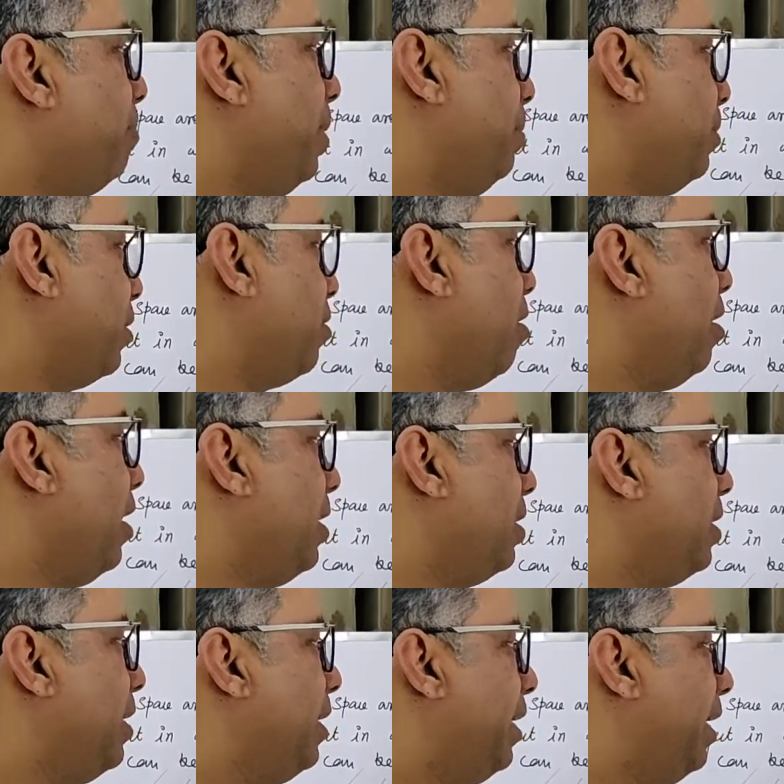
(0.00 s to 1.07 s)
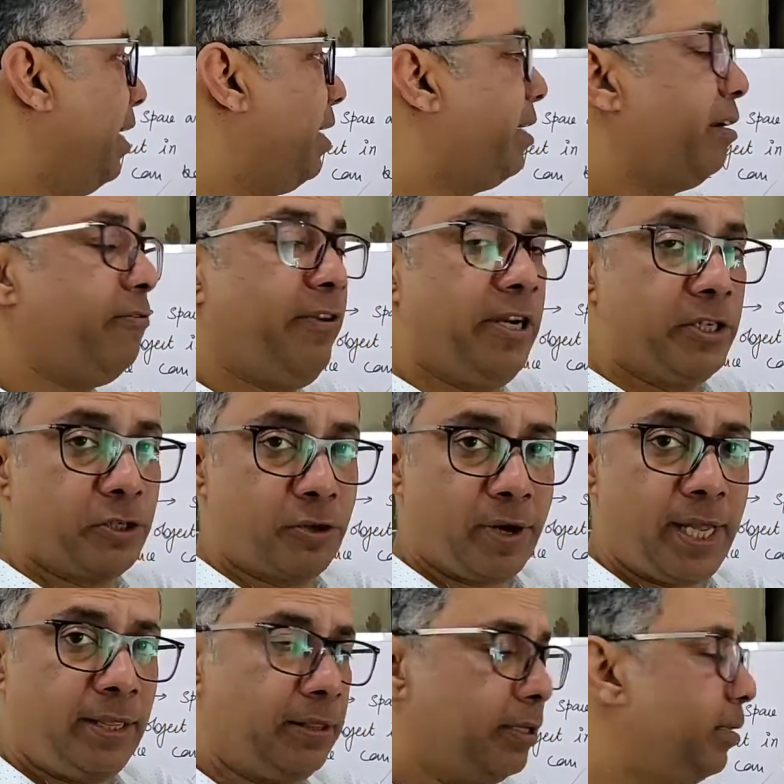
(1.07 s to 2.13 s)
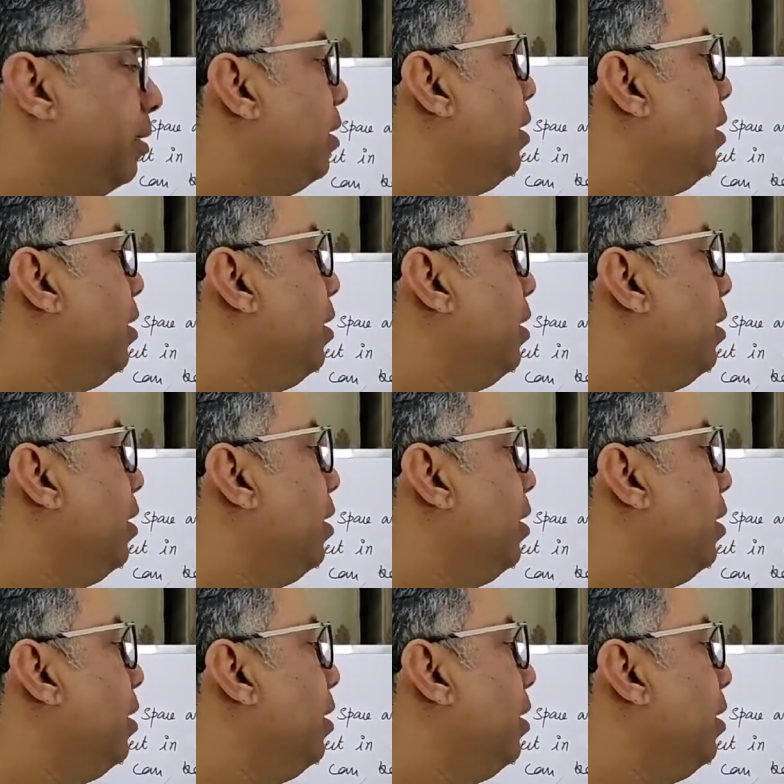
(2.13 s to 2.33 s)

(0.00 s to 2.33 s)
people call it electric field strength,